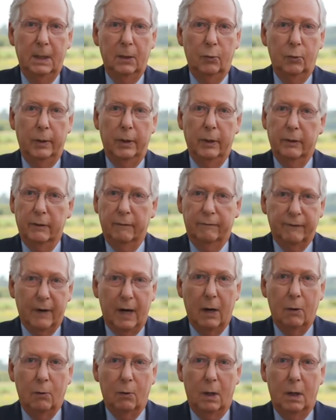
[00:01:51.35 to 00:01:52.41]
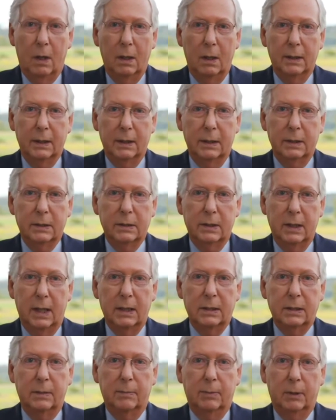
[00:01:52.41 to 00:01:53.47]
We are the firewall against
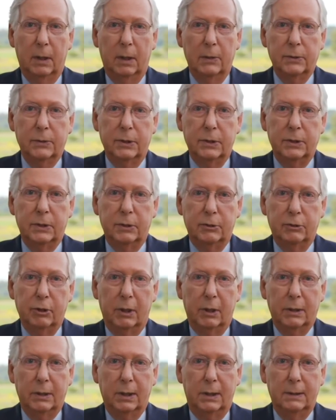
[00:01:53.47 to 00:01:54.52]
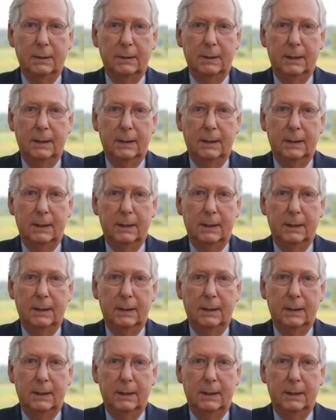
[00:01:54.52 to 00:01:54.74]
Nancy Pelosi's agenda.